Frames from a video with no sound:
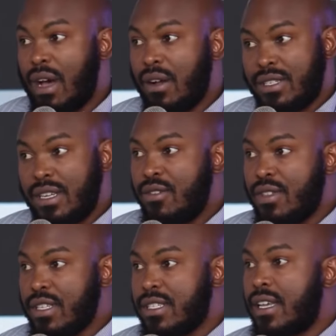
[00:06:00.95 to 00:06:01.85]
I'll tell
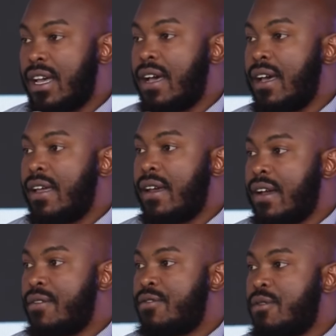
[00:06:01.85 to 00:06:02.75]
you this I
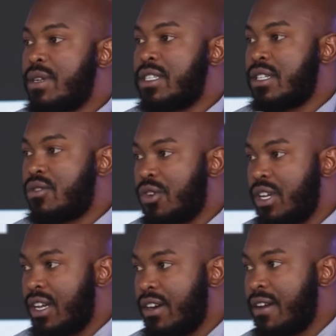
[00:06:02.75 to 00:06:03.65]
come from a tea
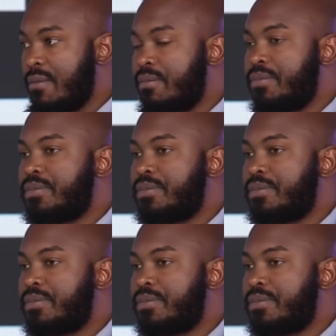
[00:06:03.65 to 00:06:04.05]
growing area